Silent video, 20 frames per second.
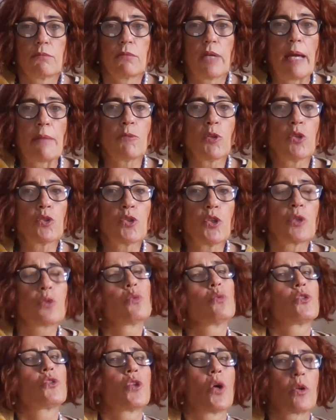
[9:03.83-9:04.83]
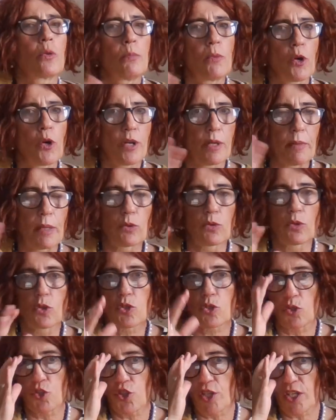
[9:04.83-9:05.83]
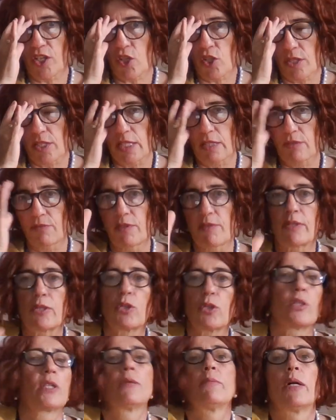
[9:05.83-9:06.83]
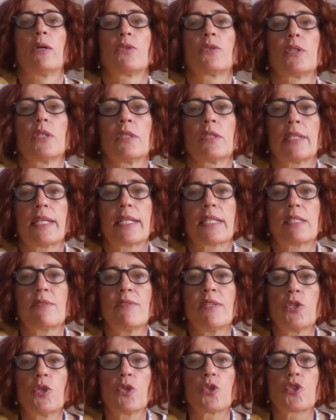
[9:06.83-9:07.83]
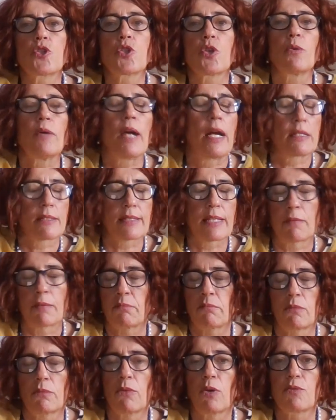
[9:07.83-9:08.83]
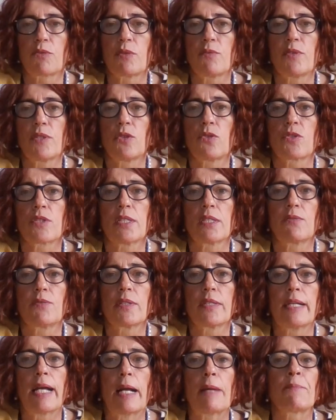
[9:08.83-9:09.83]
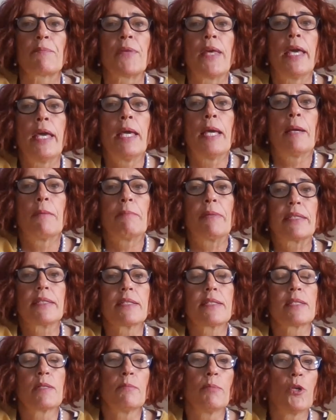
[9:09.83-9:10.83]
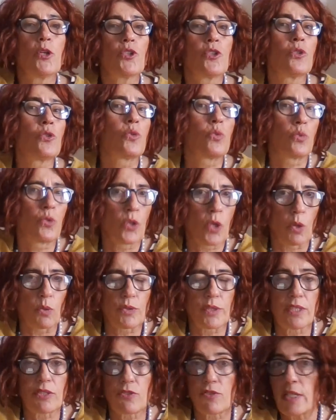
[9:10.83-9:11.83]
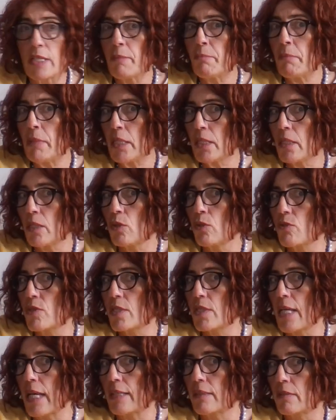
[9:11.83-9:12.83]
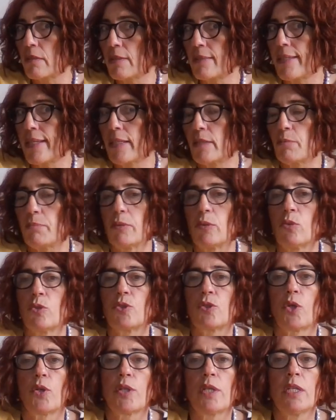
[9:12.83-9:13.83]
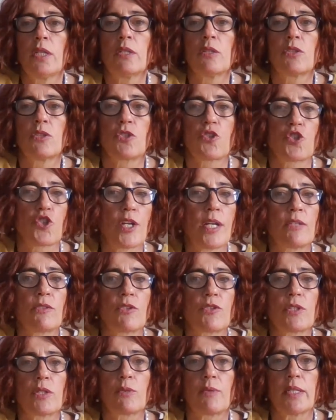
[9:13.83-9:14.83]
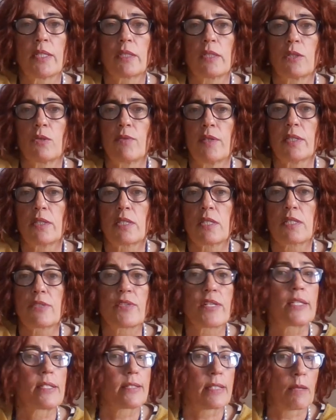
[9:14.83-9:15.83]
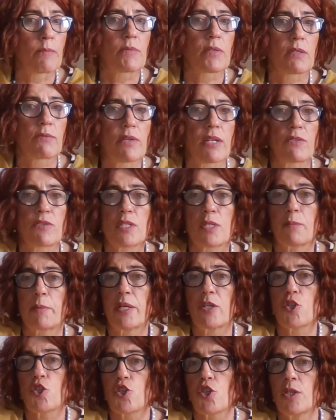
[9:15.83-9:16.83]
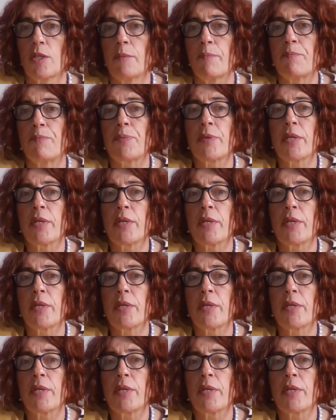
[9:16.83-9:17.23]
I'm not going to talk more about those conjunctions, that we will talk about in the next videos, so some of the videos that will come. But it's important to know that really meeting of Saturn and Pluto in the January 2020 is really something very special.